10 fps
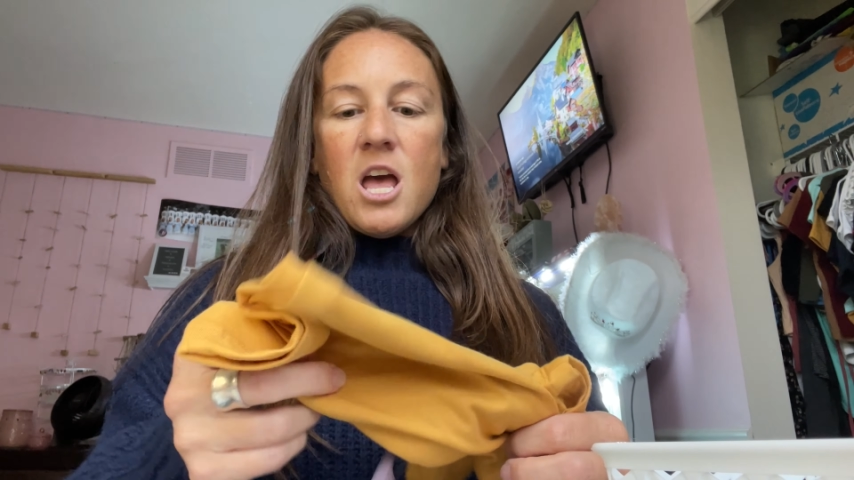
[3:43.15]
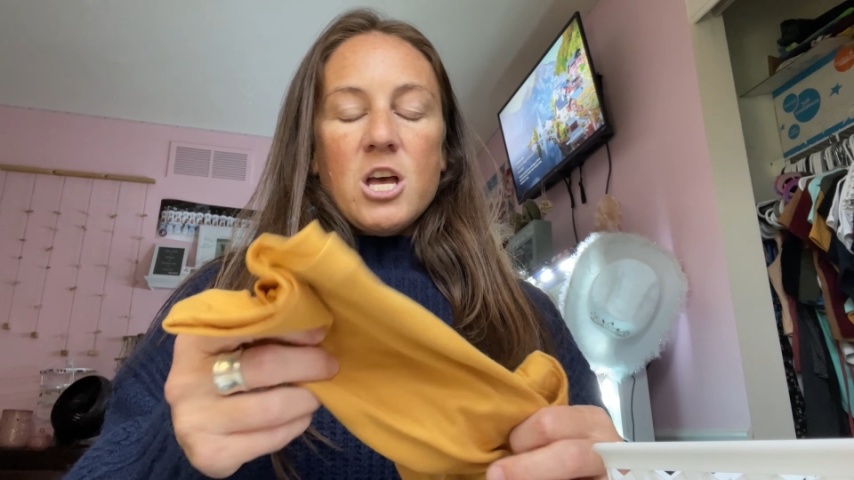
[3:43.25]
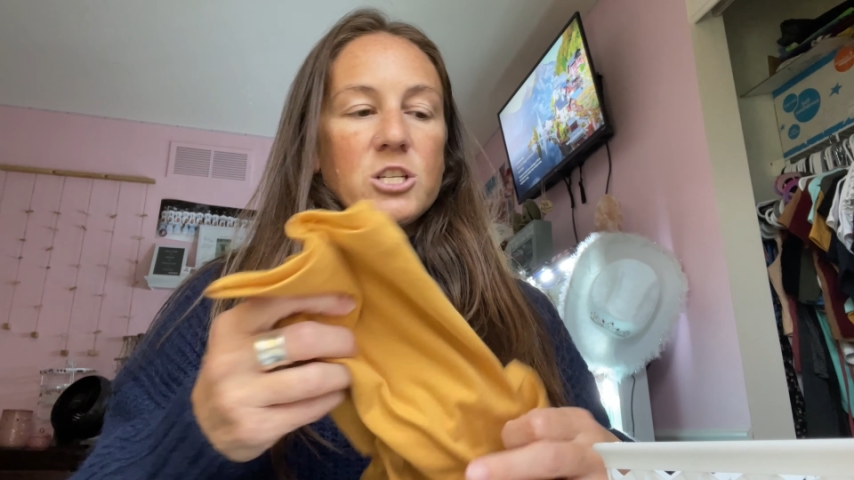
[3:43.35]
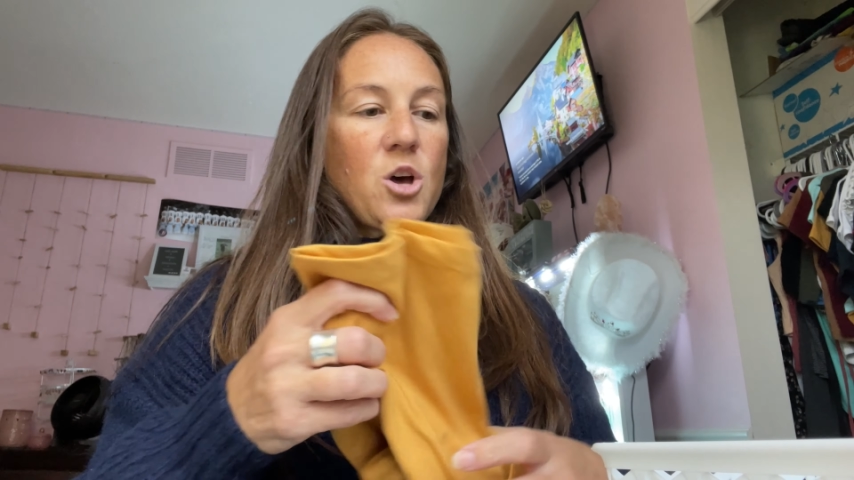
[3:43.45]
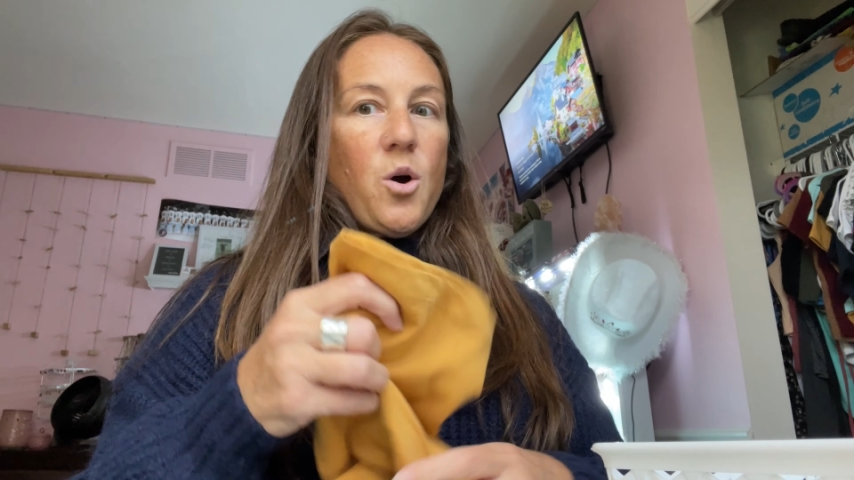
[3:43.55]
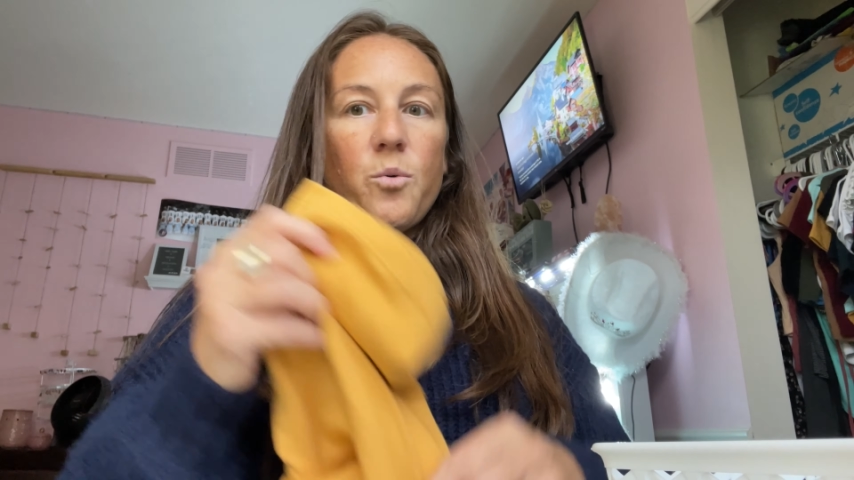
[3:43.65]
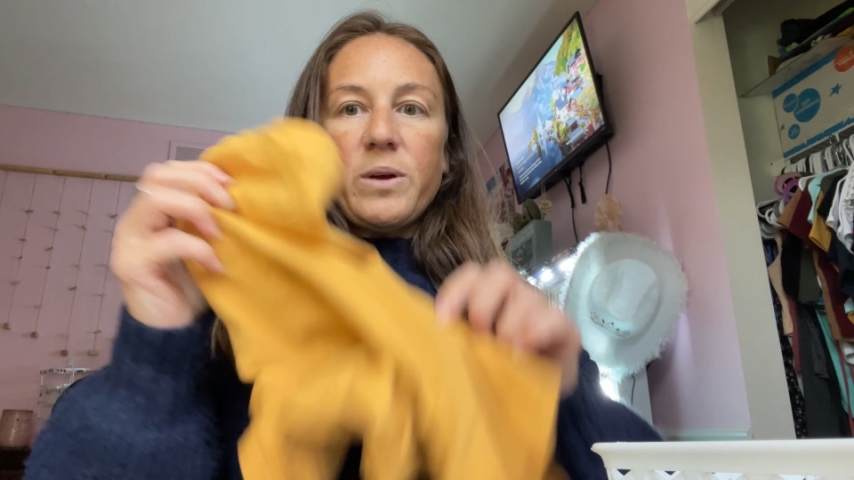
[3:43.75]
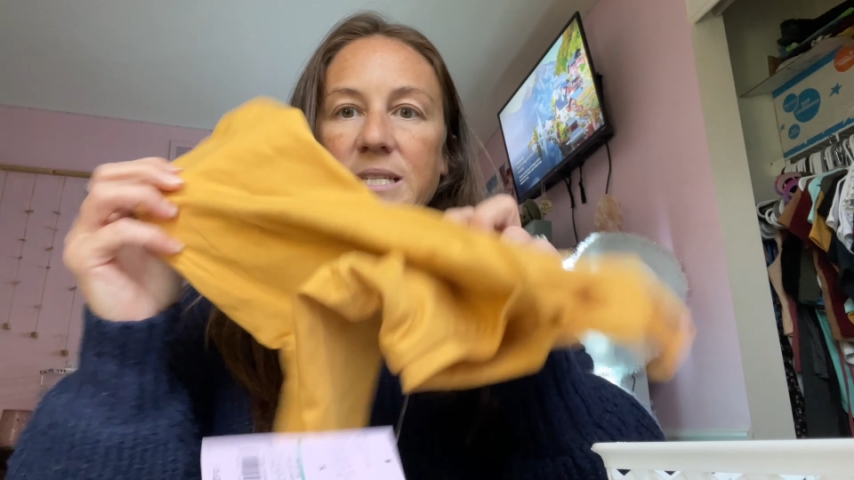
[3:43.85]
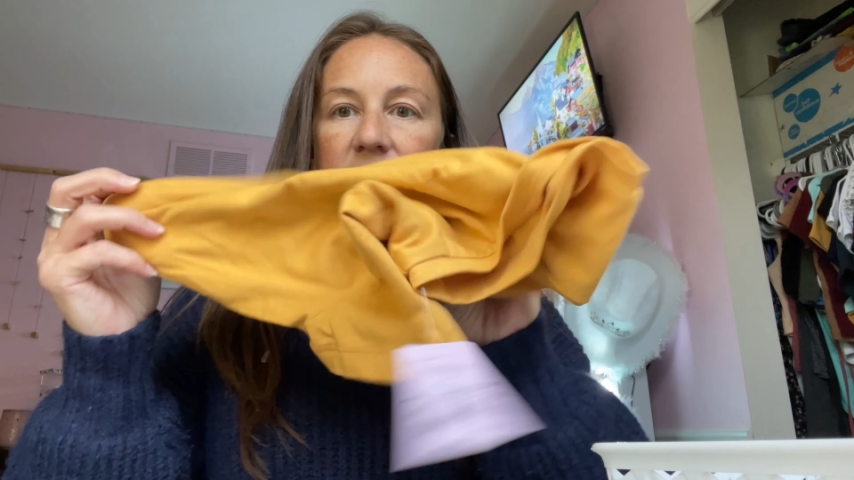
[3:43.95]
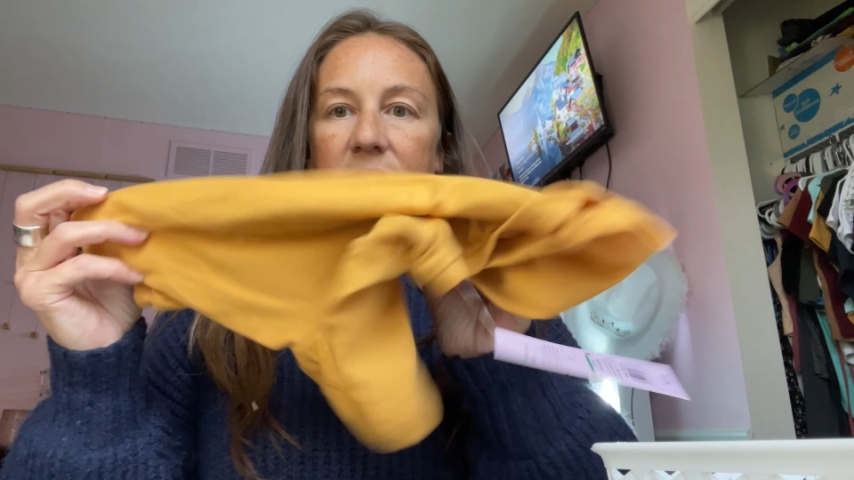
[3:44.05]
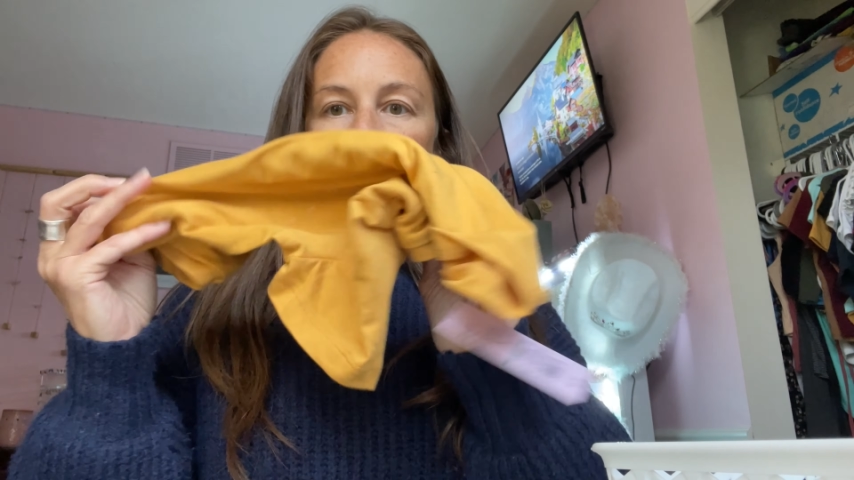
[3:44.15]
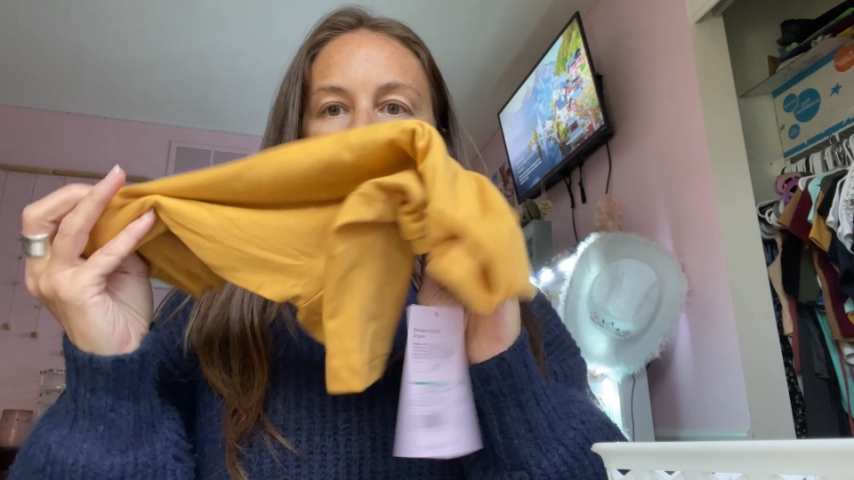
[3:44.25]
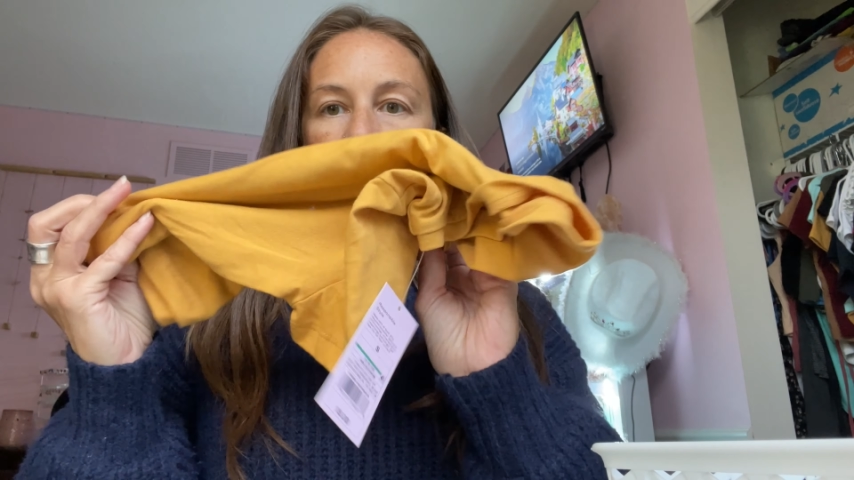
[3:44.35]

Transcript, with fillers: So we did